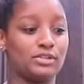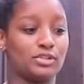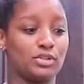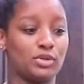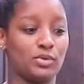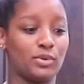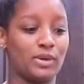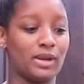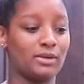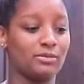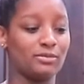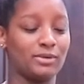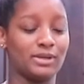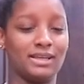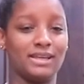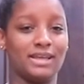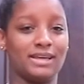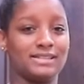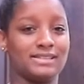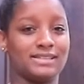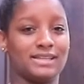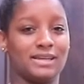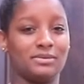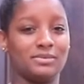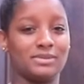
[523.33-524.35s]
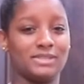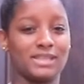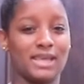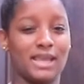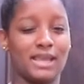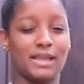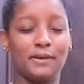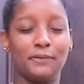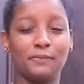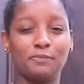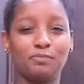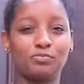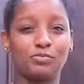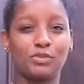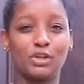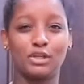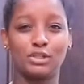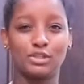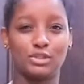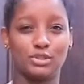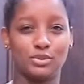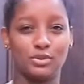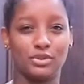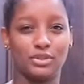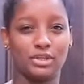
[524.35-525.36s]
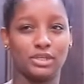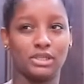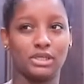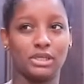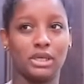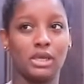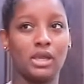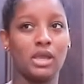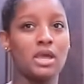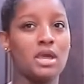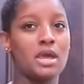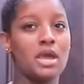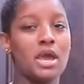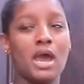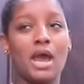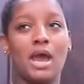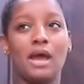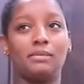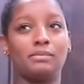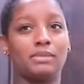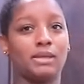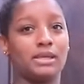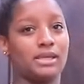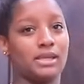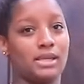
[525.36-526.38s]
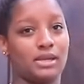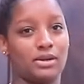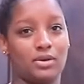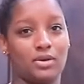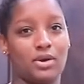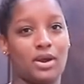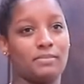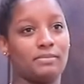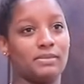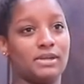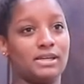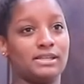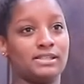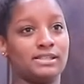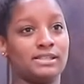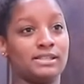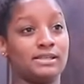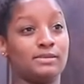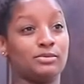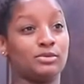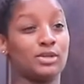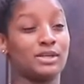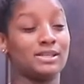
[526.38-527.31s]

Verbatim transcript: So when I realized that it was like two thirty, I'm like, yeah, no, I'm gonna sleep.